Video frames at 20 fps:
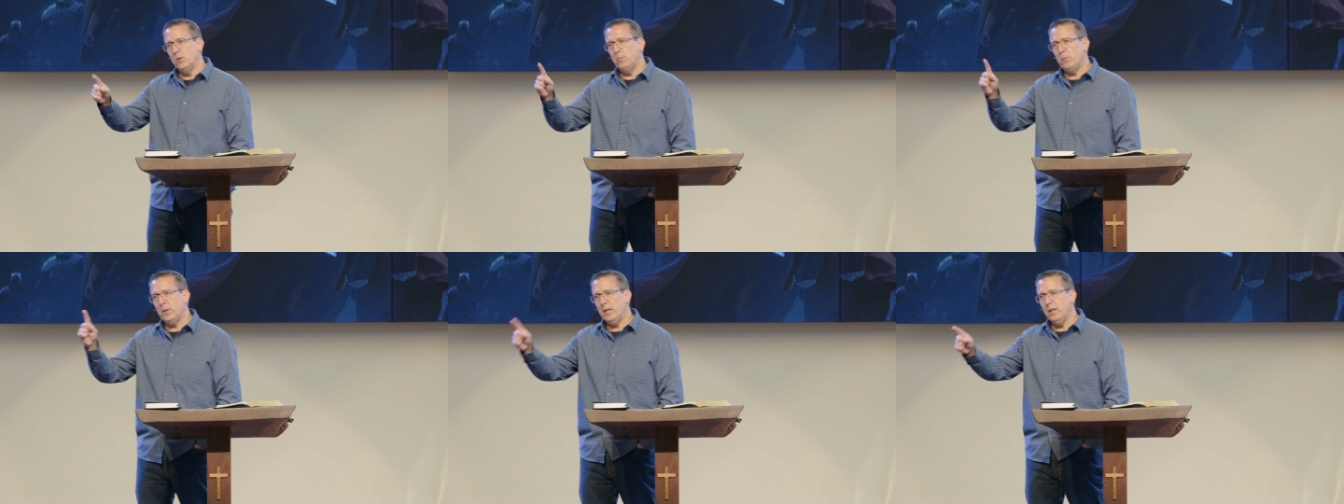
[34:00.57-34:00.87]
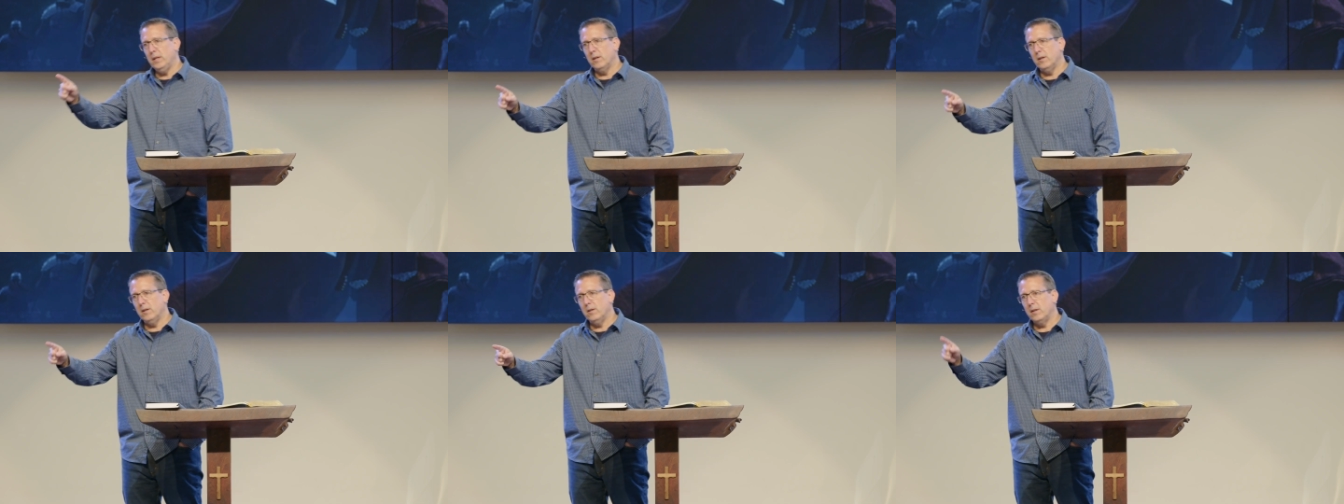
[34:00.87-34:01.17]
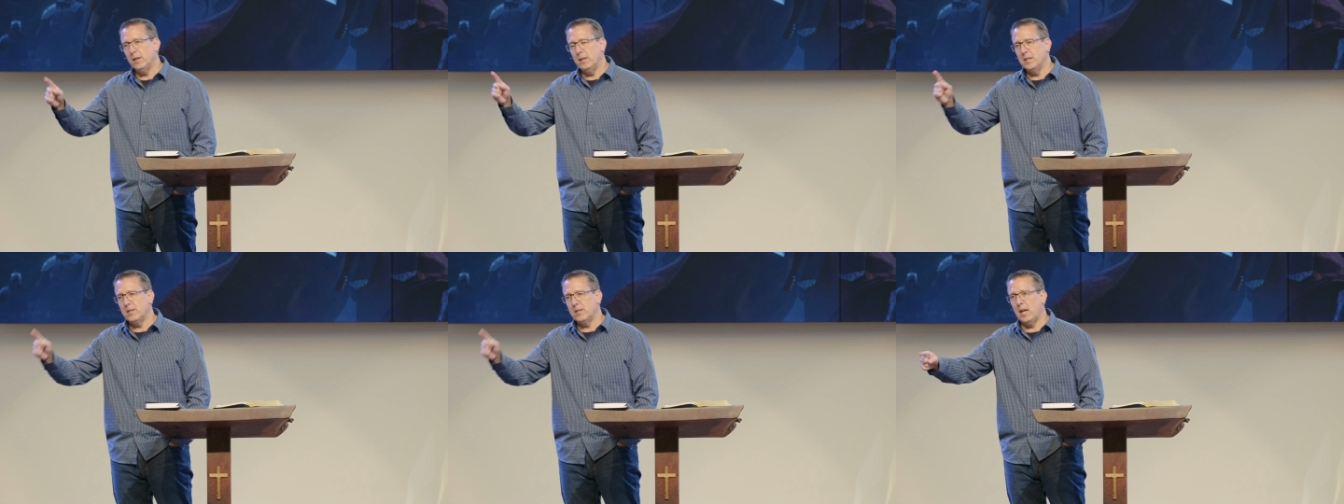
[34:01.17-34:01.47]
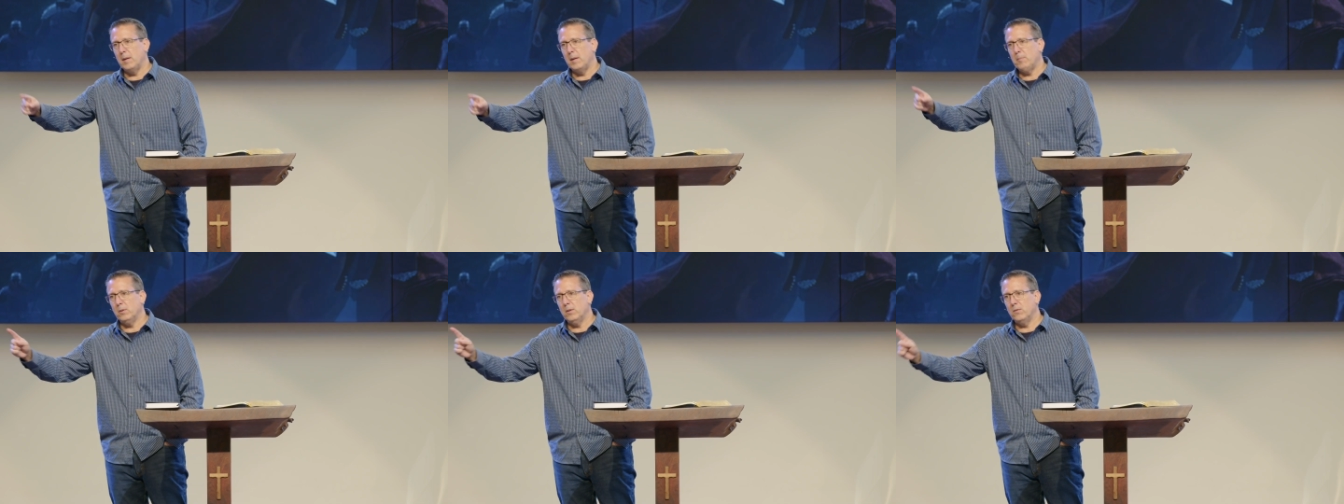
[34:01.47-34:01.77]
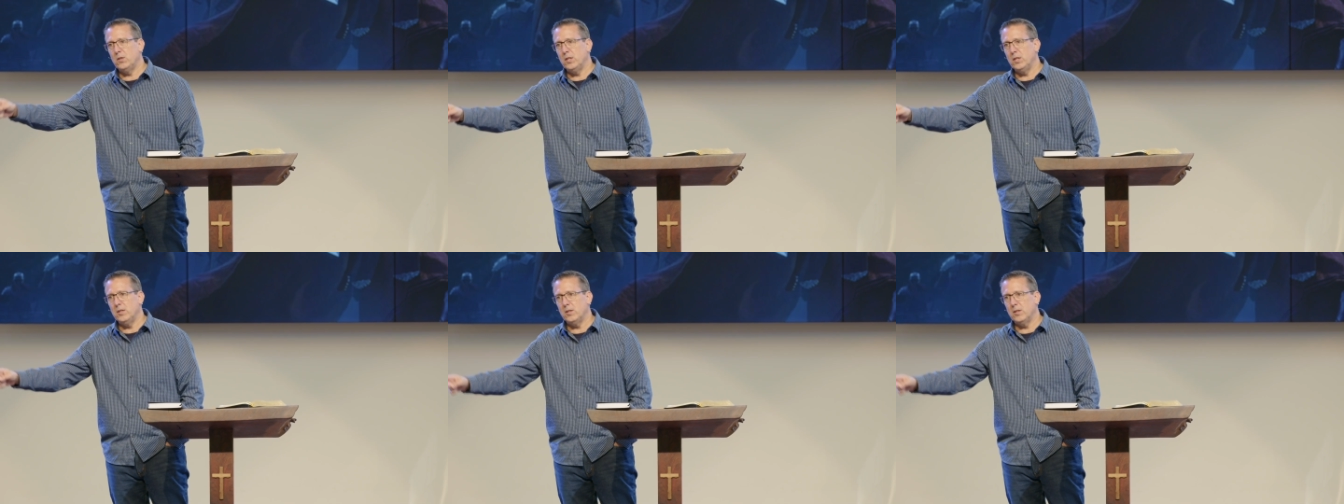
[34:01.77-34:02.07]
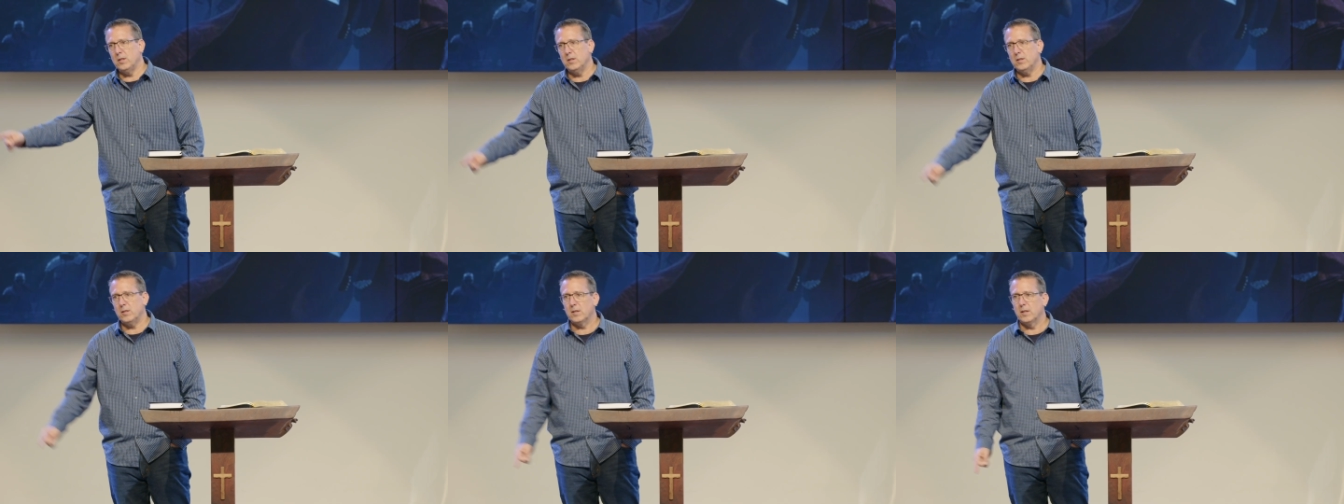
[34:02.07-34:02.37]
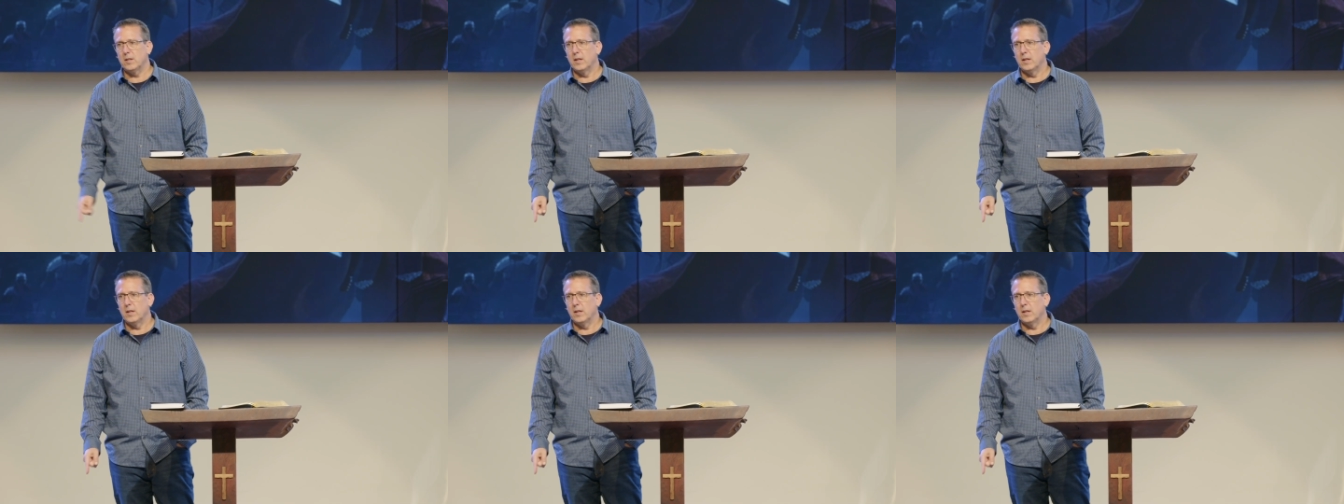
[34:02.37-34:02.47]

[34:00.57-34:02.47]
Peter, a disciple of Jesus,